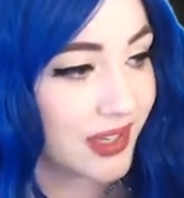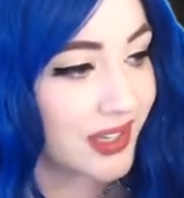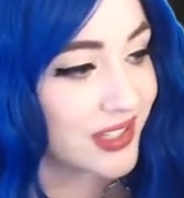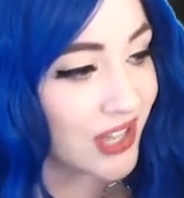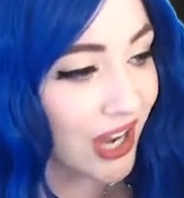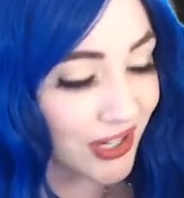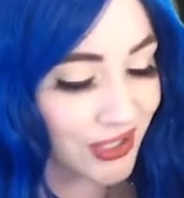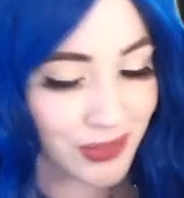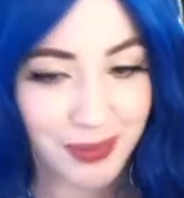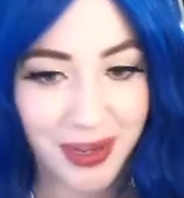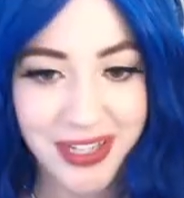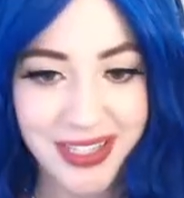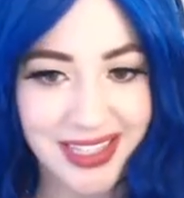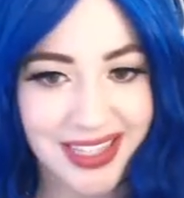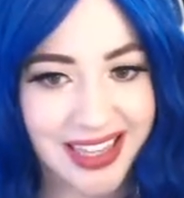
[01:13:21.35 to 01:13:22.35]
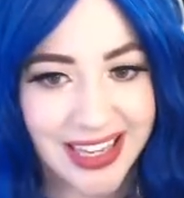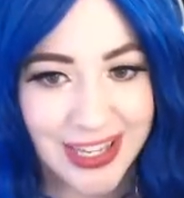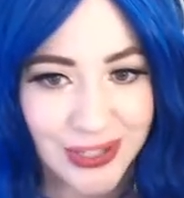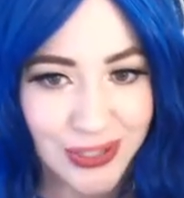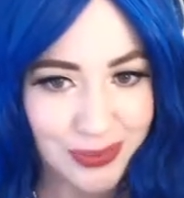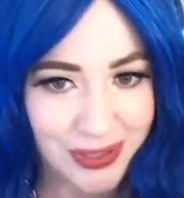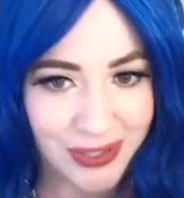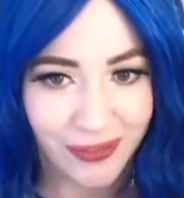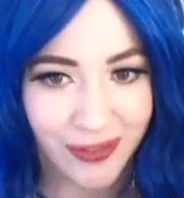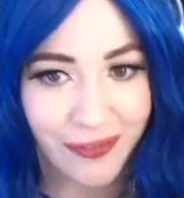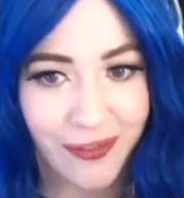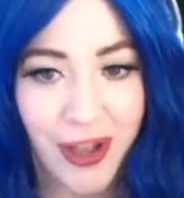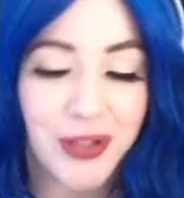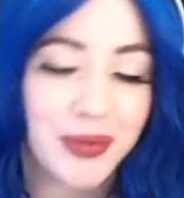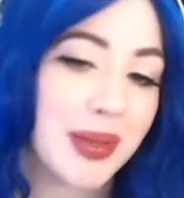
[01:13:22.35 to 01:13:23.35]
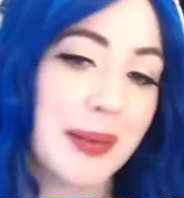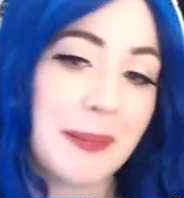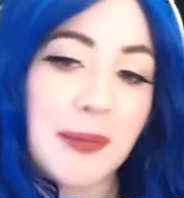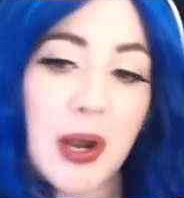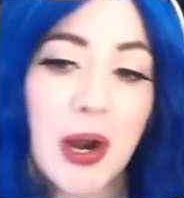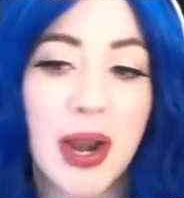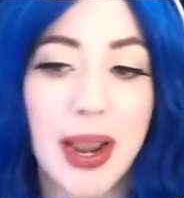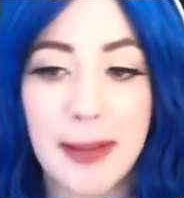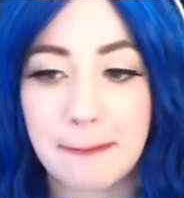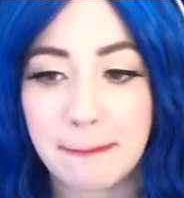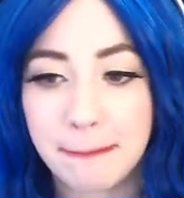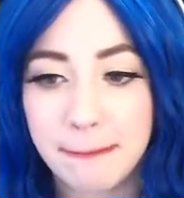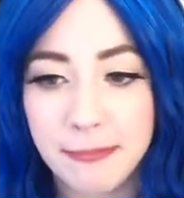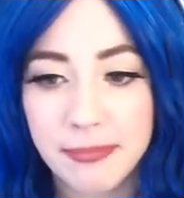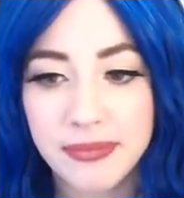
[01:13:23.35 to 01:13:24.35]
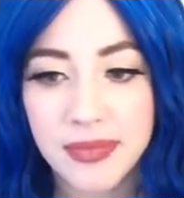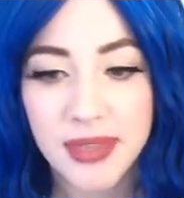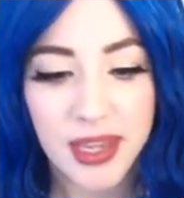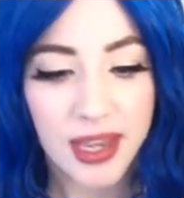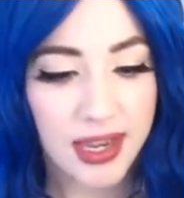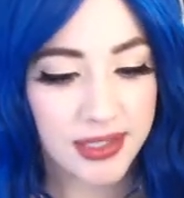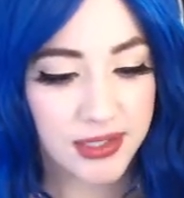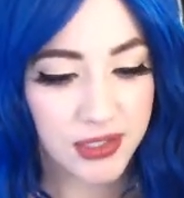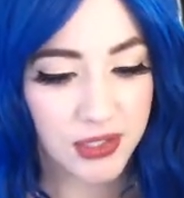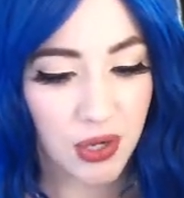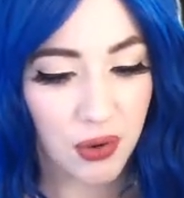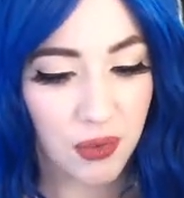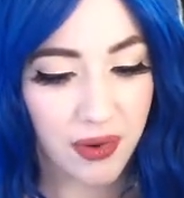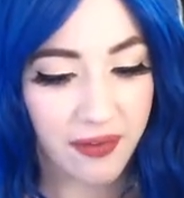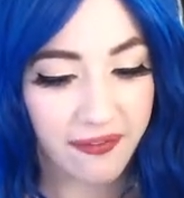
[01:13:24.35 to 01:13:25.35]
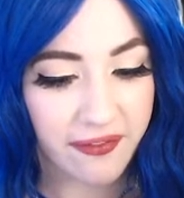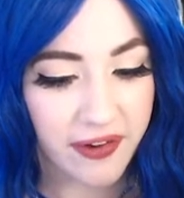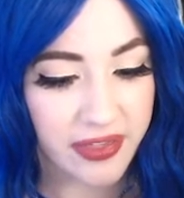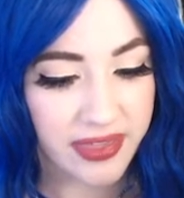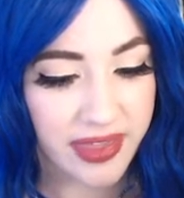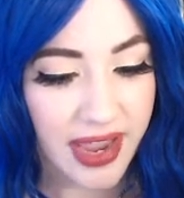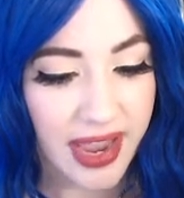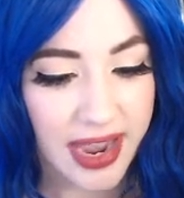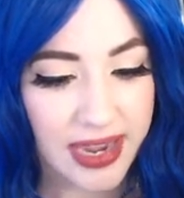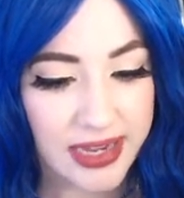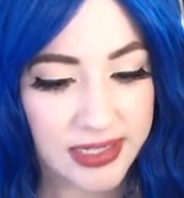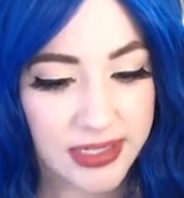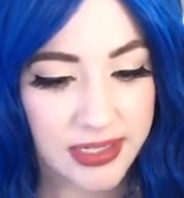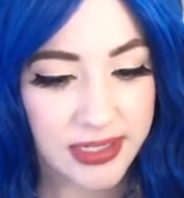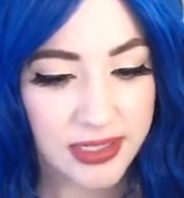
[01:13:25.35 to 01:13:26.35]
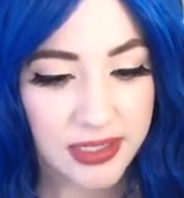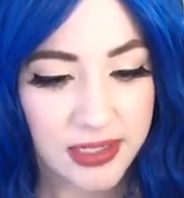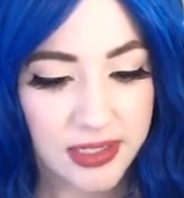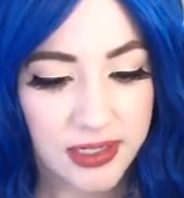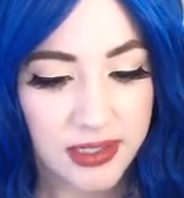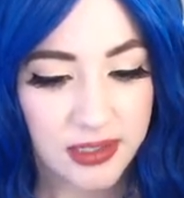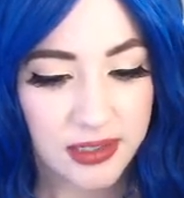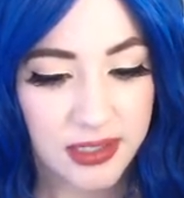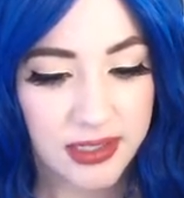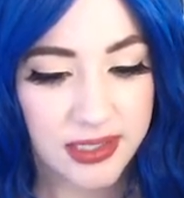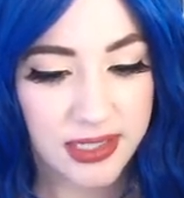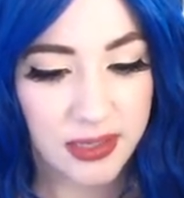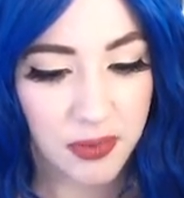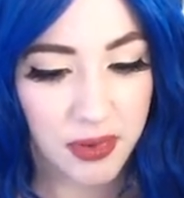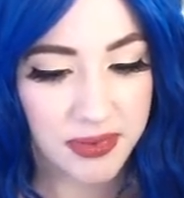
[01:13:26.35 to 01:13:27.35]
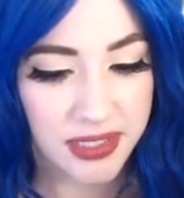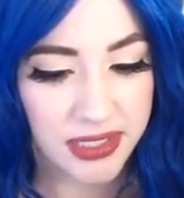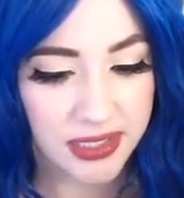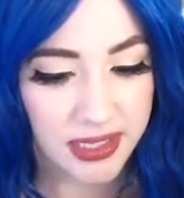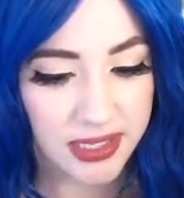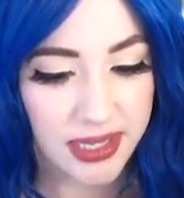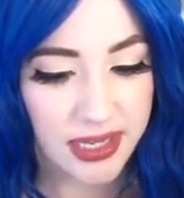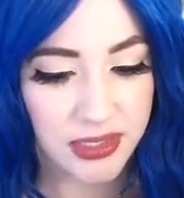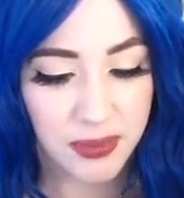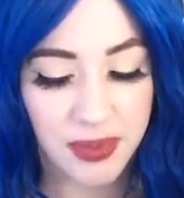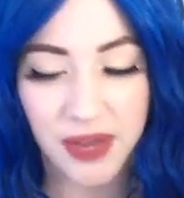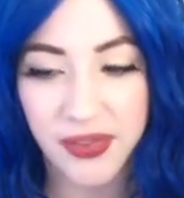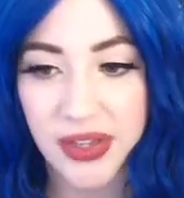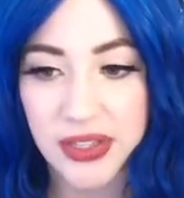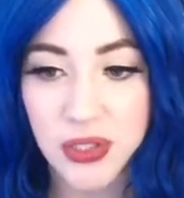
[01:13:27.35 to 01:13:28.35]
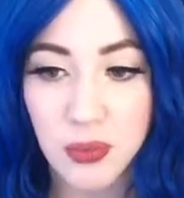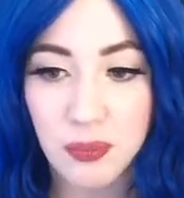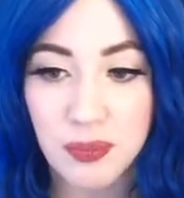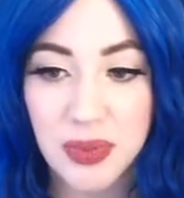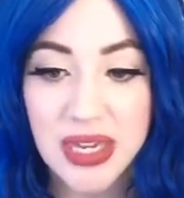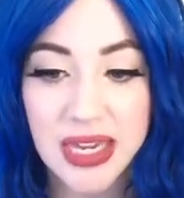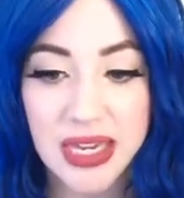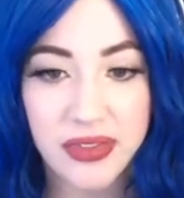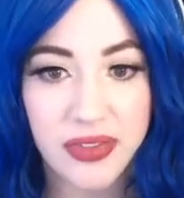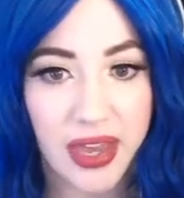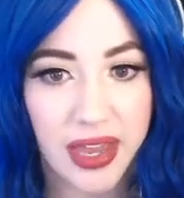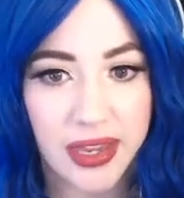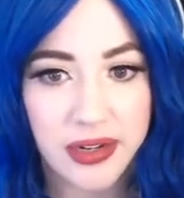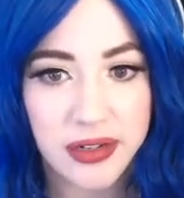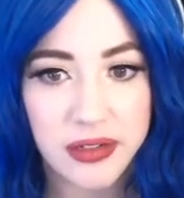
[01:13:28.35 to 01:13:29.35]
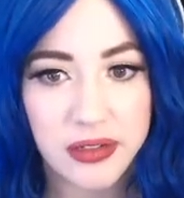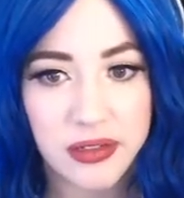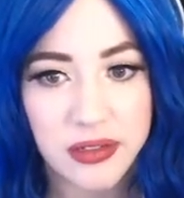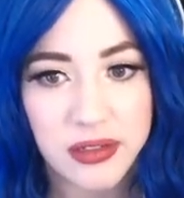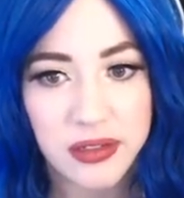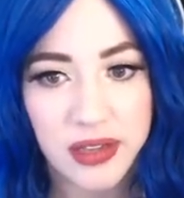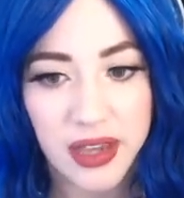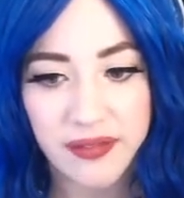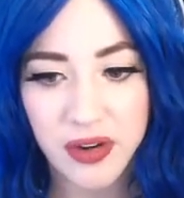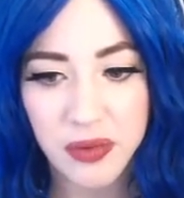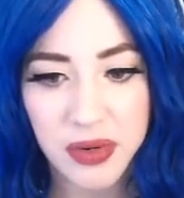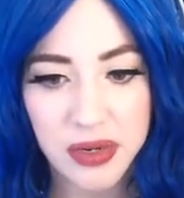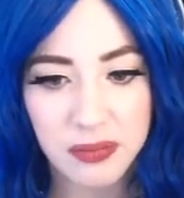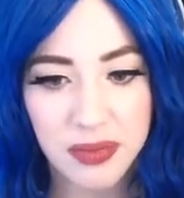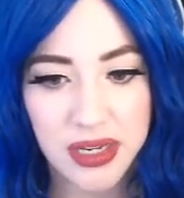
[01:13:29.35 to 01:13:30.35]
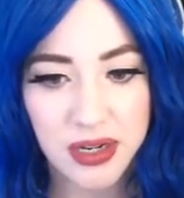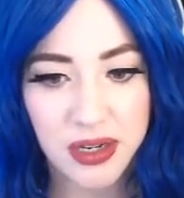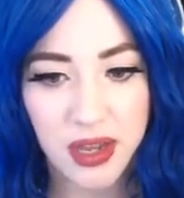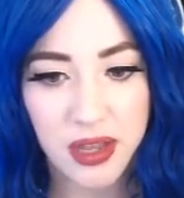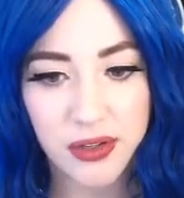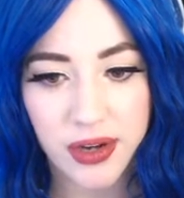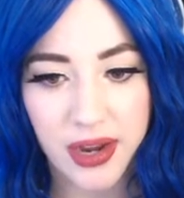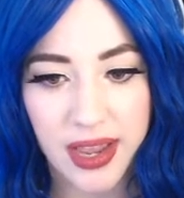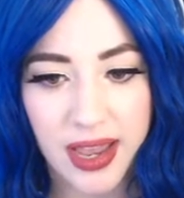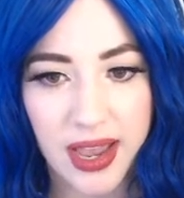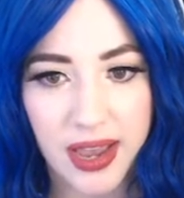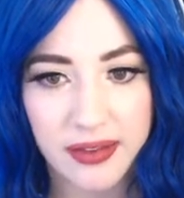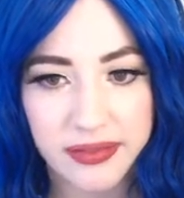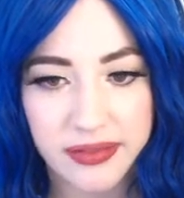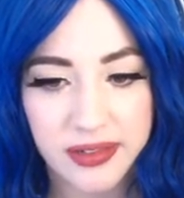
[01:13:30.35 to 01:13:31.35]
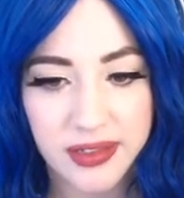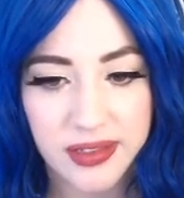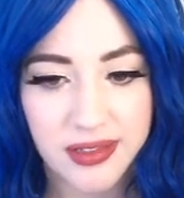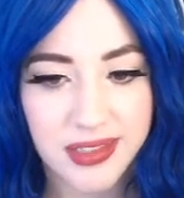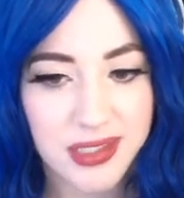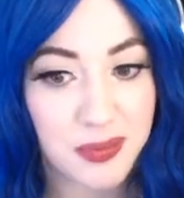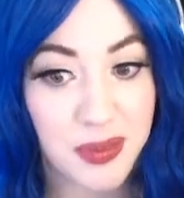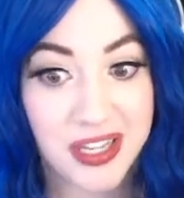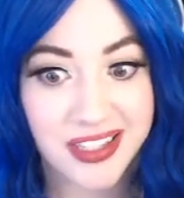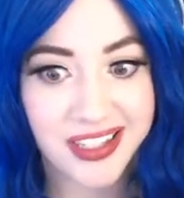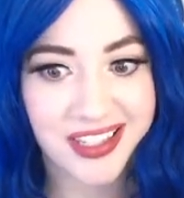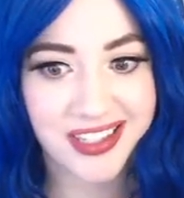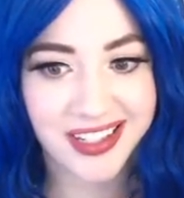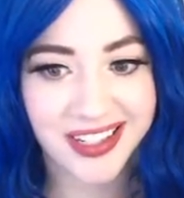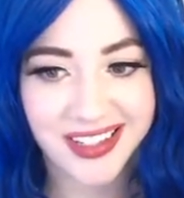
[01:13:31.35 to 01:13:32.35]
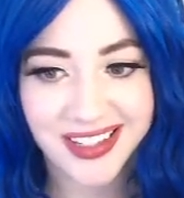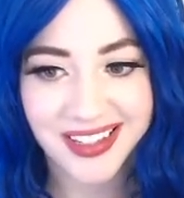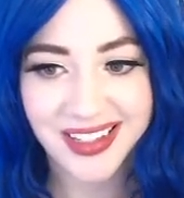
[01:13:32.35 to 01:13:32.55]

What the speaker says: Dr. Bugsy, thank you so much for following. All right. And so for that, let's see, what was I saying? Yes, we got that. So B then, have I written B in a color? I have. Let's be consistent.